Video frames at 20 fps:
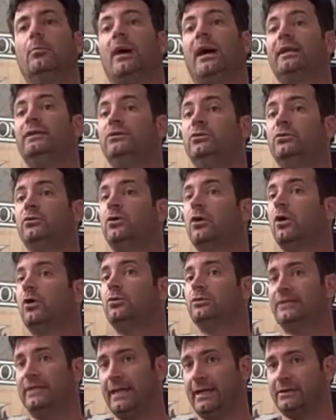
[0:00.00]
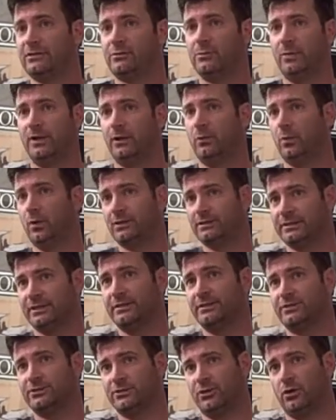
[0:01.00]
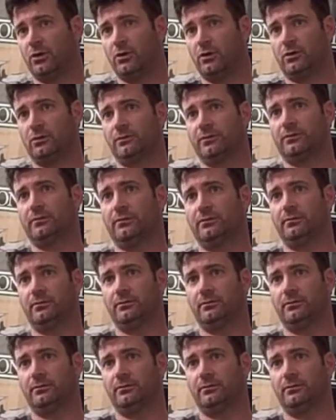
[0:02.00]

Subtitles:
By new code, yes, but it wasn't installed